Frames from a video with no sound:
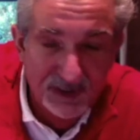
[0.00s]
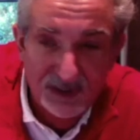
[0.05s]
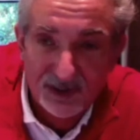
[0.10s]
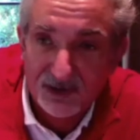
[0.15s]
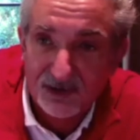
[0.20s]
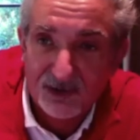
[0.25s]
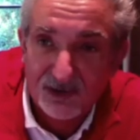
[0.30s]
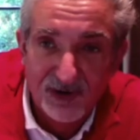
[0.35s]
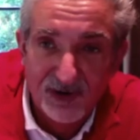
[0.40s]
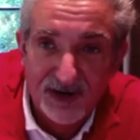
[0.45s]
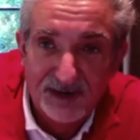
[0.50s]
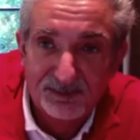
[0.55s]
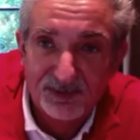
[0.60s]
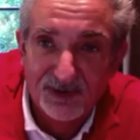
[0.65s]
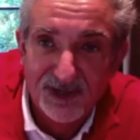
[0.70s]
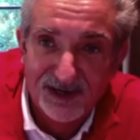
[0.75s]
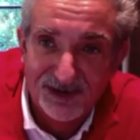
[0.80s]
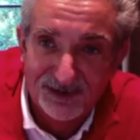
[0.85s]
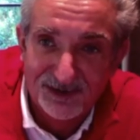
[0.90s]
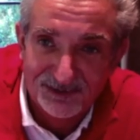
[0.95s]
great
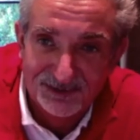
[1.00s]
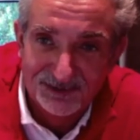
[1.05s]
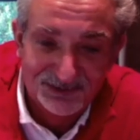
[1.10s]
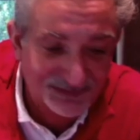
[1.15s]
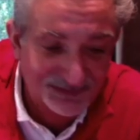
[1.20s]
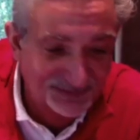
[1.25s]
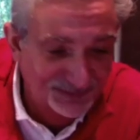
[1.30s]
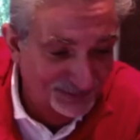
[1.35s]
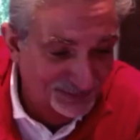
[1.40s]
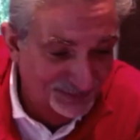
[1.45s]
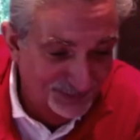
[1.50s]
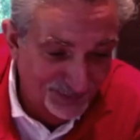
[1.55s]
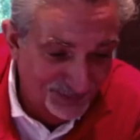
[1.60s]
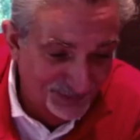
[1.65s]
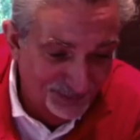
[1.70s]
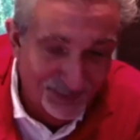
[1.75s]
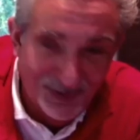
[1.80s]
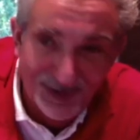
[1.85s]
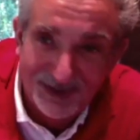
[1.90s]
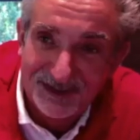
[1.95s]
players.
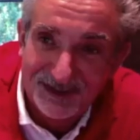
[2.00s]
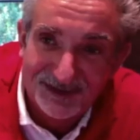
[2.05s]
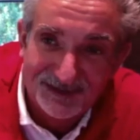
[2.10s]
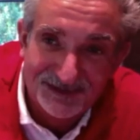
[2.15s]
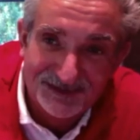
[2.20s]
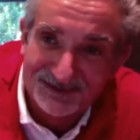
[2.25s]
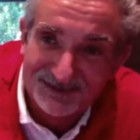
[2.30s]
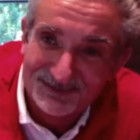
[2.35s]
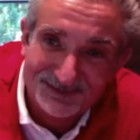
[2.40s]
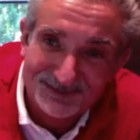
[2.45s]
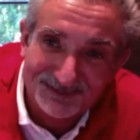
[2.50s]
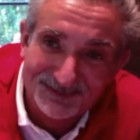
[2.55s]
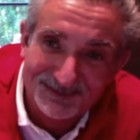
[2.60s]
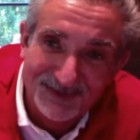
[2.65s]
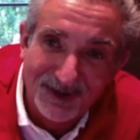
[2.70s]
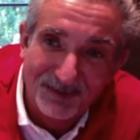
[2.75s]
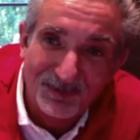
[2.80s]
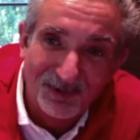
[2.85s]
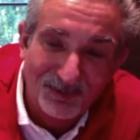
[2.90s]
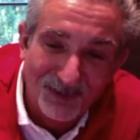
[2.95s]
One is
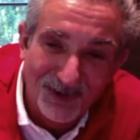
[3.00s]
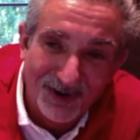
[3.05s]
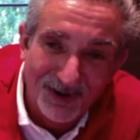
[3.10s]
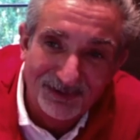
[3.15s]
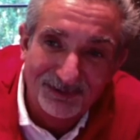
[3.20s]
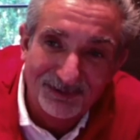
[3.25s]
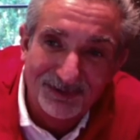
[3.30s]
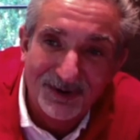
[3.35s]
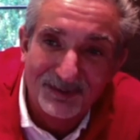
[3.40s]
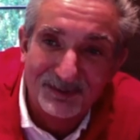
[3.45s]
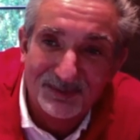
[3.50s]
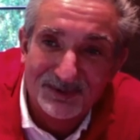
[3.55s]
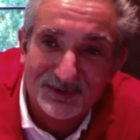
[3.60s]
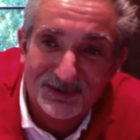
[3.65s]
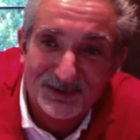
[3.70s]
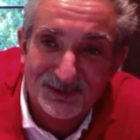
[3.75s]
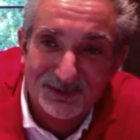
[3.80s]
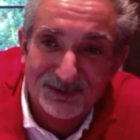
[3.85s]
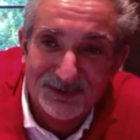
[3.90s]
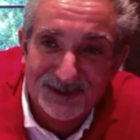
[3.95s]
number 1 or number
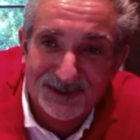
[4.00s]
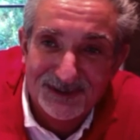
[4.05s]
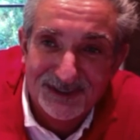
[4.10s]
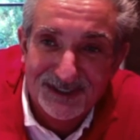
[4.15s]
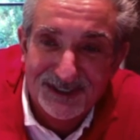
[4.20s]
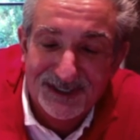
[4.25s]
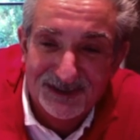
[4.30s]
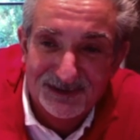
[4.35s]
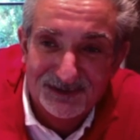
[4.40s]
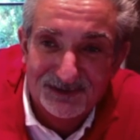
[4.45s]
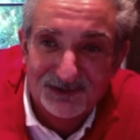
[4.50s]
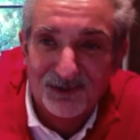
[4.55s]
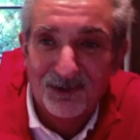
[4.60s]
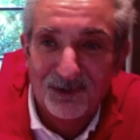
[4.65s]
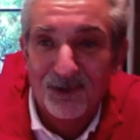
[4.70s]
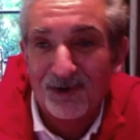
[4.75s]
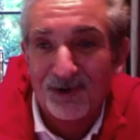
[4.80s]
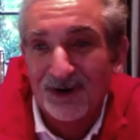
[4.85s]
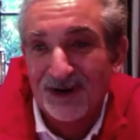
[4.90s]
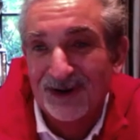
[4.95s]
2 in the league in
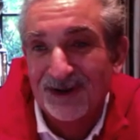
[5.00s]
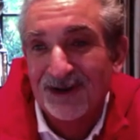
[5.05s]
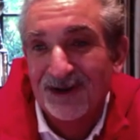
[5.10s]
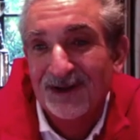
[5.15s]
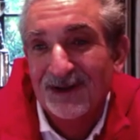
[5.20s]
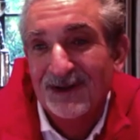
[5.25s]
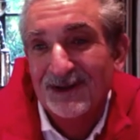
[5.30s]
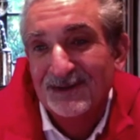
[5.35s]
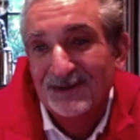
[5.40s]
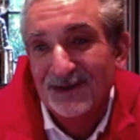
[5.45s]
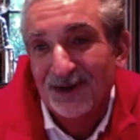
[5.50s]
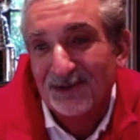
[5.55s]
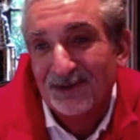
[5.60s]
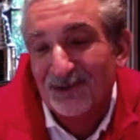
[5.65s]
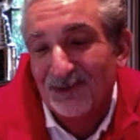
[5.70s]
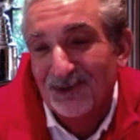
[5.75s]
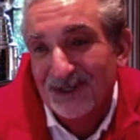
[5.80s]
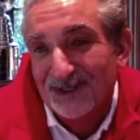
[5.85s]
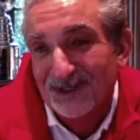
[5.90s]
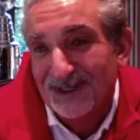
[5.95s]
scoring. The other
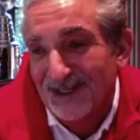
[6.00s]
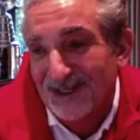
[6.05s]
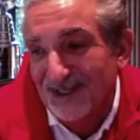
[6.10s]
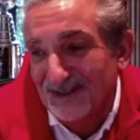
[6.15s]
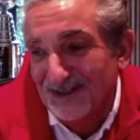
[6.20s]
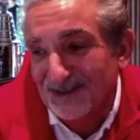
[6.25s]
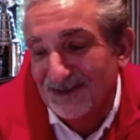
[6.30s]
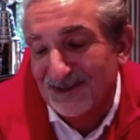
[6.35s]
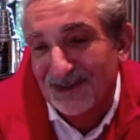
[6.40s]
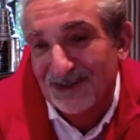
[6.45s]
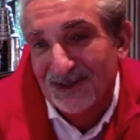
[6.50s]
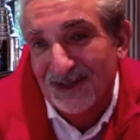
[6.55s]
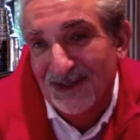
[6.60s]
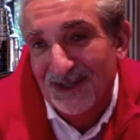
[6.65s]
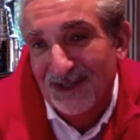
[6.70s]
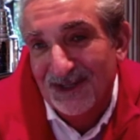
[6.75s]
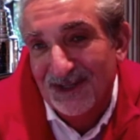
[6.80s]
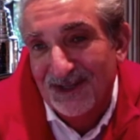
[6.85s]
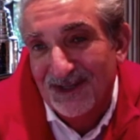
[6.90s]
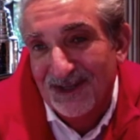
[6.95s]
one leads the
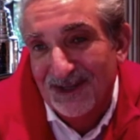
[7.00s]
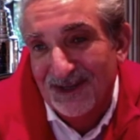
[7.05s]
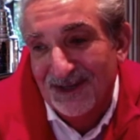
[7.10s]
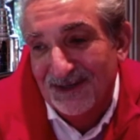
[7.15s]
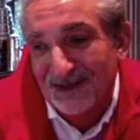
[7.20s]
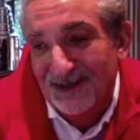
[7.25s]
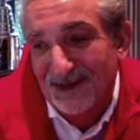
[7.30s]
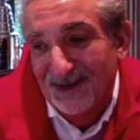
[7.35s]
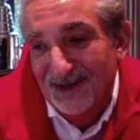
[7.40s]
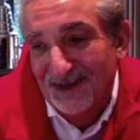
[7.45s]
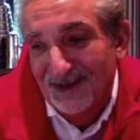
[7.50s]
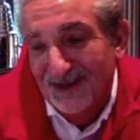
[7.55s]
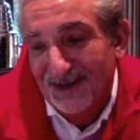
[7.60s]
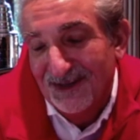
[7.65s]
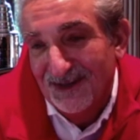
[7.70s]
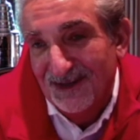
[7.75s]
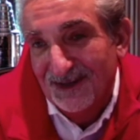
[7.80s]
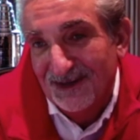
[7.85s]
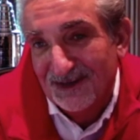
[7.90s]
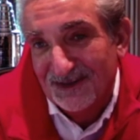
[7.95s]
league in
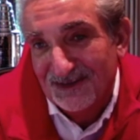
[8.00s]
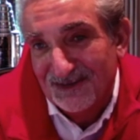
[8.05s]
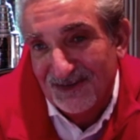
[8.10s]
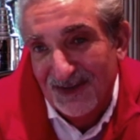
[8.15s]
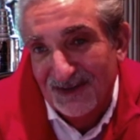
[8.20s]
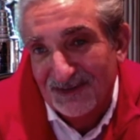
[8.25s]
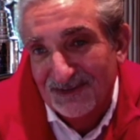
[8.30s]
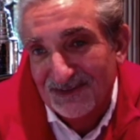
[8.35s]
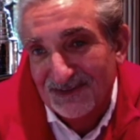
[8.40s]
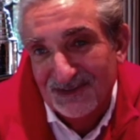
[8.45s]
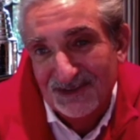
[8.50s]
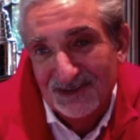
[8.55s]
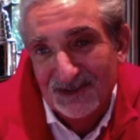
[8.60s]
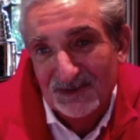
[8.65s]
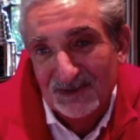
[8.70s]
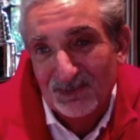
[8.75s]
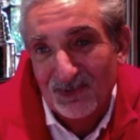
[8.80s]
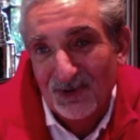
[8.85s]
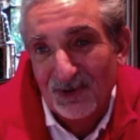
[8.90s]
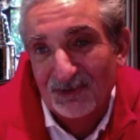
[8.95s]
assists. He
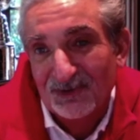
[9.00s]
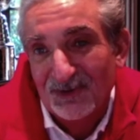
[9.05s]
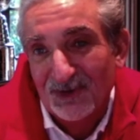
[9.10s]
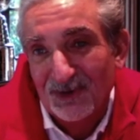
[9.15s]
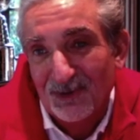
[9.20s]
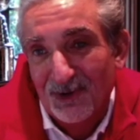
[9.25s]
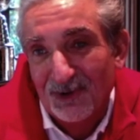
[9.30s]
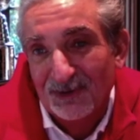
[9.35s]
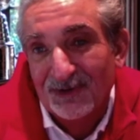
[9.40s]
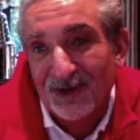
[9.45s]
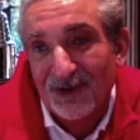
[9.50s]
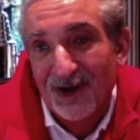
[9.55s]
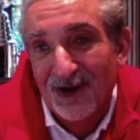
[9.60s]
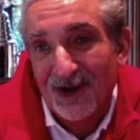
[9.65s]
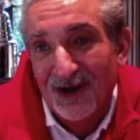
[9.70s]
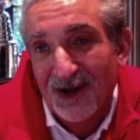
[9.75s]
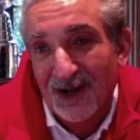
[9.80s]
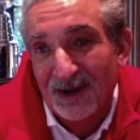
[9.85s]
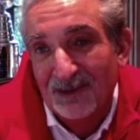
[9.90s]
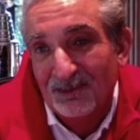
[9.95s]
just broke the
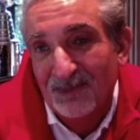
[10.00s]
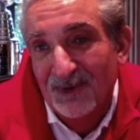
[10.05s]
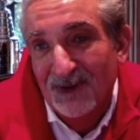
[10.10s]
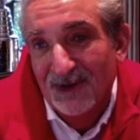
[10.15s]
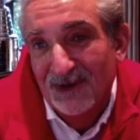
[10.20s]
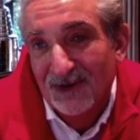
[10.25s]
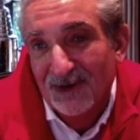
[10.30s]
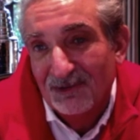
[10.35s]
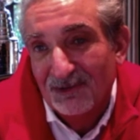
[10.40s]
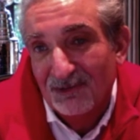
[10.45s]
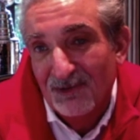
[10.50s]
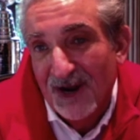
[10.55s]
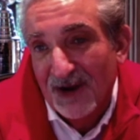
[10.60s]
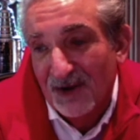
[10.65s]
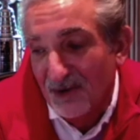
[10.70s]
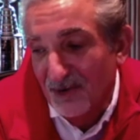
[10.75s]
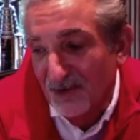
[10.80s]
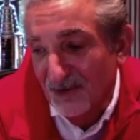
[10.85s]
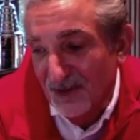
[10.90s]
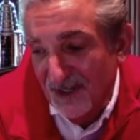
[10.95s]
all-time
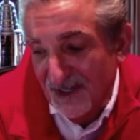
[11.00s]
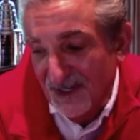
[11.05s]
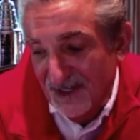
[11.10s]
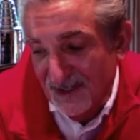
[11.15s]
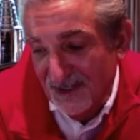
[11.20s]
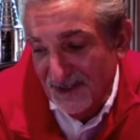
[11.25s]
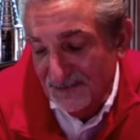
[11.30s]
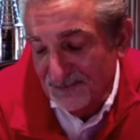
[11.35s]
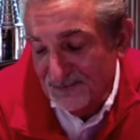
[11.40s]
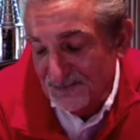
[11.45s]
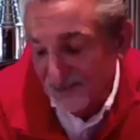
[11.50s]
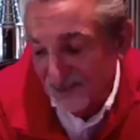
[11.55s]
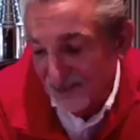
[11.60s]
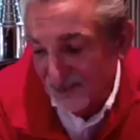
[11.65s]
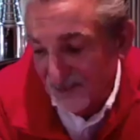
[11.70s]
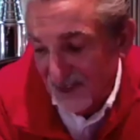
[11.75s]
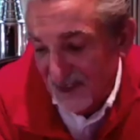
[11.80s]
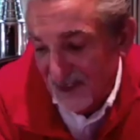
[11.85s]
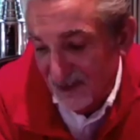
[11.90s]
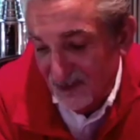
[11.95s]
record in
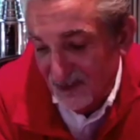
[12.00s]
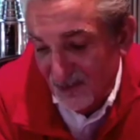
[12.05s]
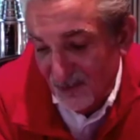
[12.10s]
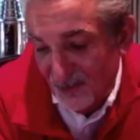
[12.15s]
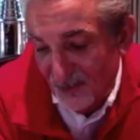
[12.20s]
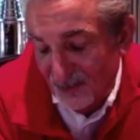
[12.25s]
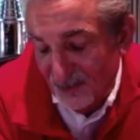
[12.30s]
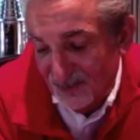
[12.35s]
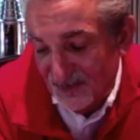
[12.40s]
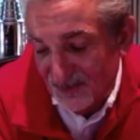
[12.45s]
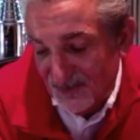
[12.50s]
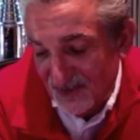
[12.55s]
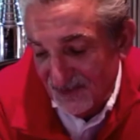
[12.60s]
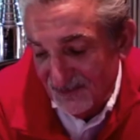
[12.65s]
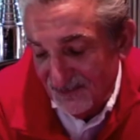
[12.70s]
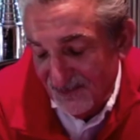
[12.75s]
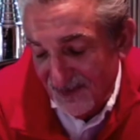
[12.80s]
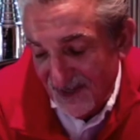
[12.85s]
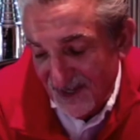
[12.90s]
terms of